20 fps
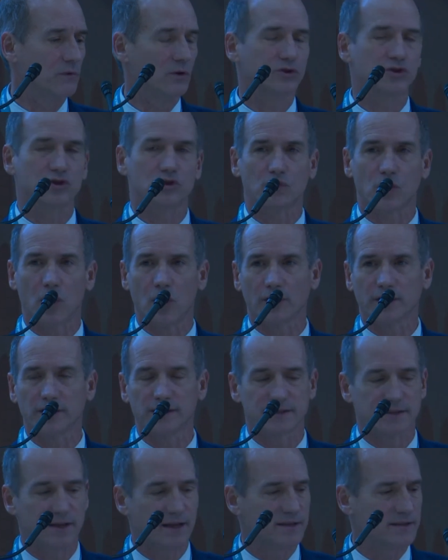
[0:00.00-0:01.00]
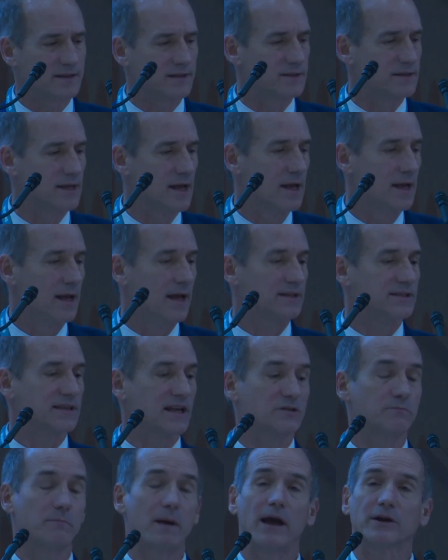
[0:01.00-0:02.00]
strong consensus,
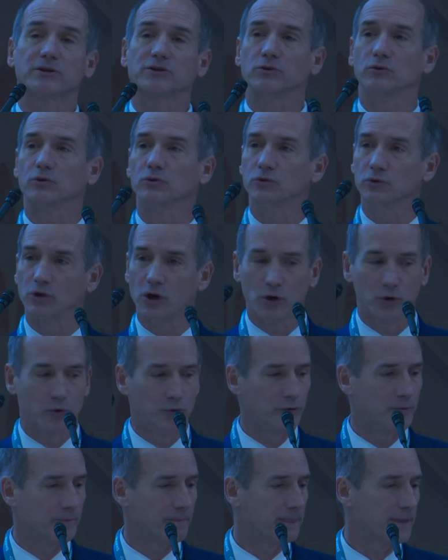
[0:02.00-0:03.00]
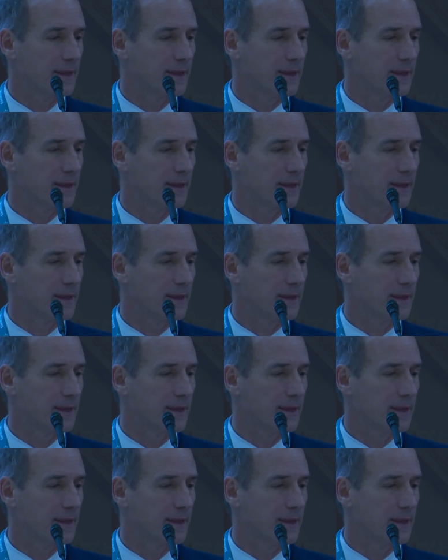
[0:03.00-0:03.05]
assess bacterial load,